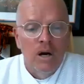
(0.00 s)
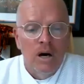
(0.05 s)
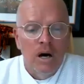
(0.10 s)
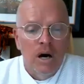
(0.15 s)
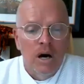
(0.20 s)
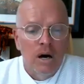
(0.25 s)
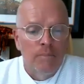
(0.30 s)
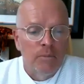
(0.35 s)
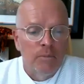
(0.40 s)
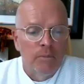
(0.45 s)

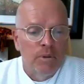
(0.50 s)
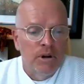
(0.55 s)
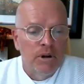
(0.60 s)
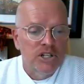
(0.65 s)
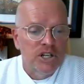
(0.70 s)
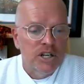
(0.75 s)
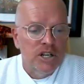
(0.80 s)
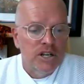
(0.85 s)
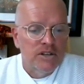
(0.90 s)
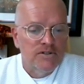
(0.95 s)
Um, the
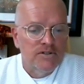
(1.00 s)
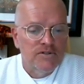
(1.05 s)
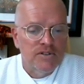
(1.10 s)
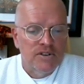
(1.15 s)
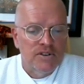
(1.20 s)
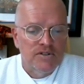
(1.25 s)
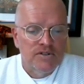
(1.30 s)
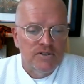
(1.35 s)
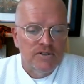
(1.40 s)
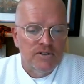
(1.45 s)
pitching is
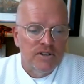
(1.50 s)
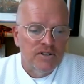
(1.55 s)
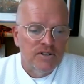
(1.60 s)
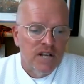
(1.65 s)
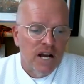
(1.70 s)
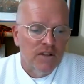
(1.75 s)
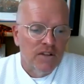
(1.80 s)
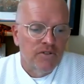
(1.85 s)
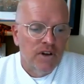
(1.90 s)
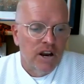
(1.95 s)
is is
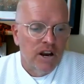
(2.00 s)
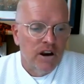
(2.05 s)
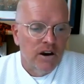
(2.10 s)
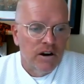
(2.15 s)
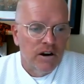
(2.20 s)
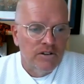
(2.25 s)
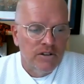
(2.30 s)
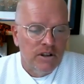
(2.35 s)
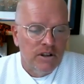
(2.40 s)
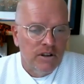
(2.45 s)
not there,
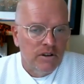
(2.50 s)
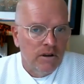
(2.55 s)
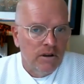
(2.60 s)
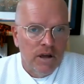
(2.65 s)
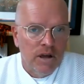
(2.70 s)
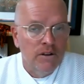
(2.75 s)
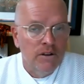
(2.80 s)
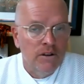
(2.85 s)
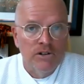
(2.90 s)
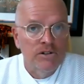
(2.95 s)
and
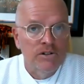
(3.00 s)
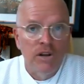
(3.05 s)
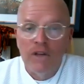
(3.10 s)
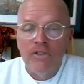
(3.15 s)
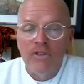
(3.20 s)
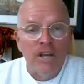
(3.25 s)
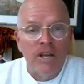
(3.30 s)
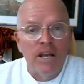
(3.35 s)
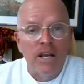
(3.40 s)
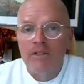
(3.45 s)
and there's
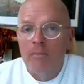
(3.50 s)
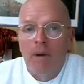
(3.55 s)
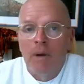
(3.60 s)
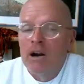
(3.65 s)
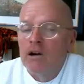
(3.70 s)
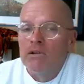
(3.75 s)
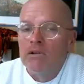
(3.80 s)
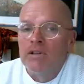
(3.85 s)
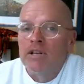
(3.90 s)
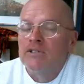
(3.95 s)
nothing in the
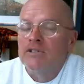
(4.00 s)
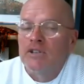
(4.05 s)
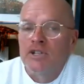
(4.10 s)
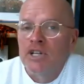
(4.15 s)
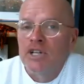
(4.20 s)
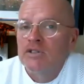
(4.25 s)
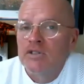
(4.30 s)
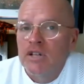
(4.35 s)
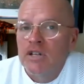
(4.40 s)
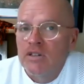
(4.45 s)
minor league
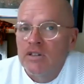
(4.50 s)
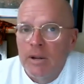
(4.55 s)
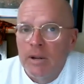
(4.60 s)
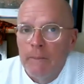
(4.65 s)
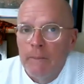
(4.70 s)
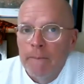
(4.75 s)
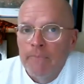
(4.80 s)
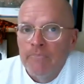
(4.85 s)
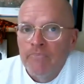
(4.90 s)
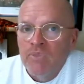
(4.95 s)
suggesting
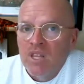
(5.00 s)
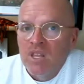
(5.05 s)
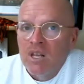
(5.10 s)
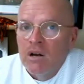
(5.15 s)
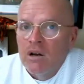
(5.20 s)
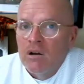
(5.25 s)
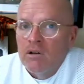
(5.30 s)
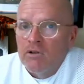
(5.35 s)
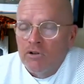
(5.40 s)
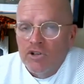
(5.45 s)
that
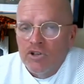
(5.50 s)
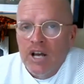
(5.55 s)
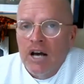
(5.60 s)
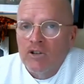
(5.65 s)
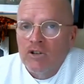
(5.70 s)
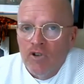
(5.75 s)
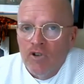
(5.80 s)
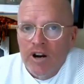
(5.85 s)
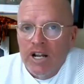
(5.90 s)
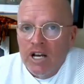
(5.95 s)
there's
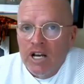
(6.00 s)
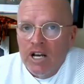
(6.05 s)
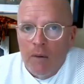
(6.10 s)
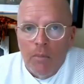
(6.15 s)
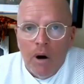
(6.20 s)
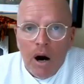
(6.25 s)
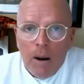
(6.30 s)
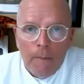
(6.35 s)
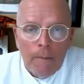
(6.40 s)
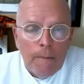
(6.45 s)
guys ready to
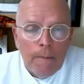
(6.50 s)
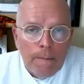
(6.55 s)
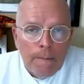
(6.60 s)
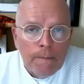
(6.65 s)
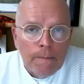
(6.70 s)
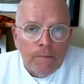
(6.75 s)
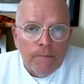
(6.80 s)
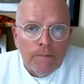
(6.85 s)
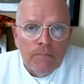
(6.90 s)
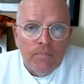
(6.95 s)
come up
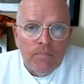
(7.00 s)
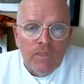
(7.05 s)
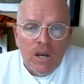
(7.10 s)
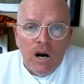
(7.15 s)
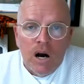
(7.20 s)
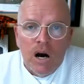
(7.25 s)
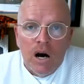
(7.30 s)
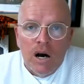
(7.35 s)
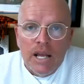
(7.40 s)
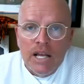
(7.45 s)

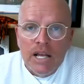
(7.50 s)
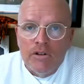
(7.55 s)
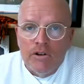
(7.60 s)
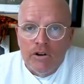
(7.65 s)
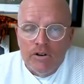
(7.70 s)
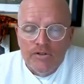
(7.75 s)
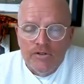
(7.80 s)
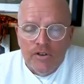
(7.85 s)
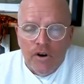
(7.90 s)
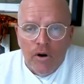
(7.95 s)
uh,
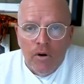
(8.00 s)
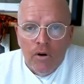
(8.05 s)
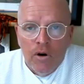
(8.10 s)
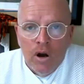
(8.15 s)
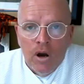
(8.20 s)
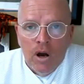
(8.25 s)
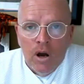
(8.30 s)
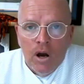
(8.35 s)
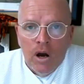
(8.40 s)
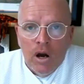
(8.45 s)
either. So
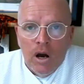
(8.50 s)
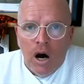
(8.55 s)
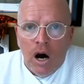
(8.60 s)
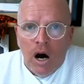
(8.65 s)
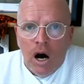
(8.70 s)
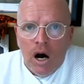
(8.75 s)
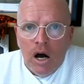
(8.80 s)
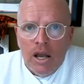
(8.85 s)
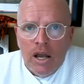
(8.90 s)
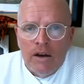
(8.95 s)

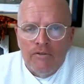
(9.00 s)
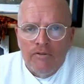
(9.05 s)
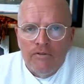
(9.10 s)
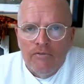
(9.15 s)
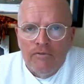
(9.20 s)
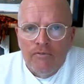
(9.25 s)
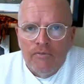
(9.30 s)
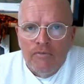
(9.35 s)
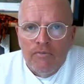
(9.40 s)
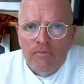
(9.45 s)
uh,
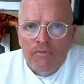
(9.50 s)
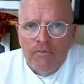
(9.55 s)
if